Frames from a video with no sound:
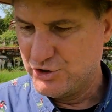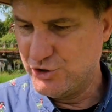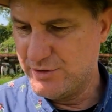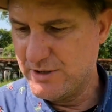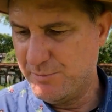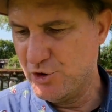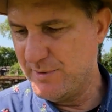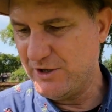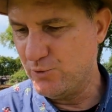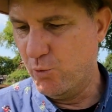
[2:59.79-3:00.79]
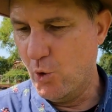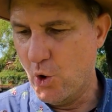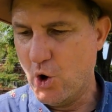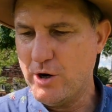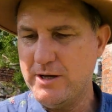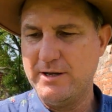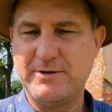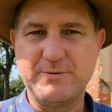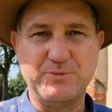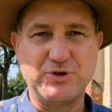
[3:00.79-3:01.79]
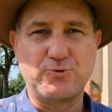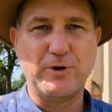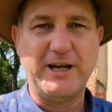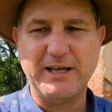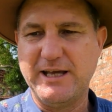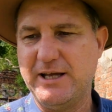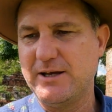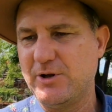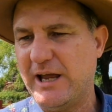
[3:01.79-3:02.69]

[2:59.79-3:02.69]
during the Burmese War, as I'm just reading here,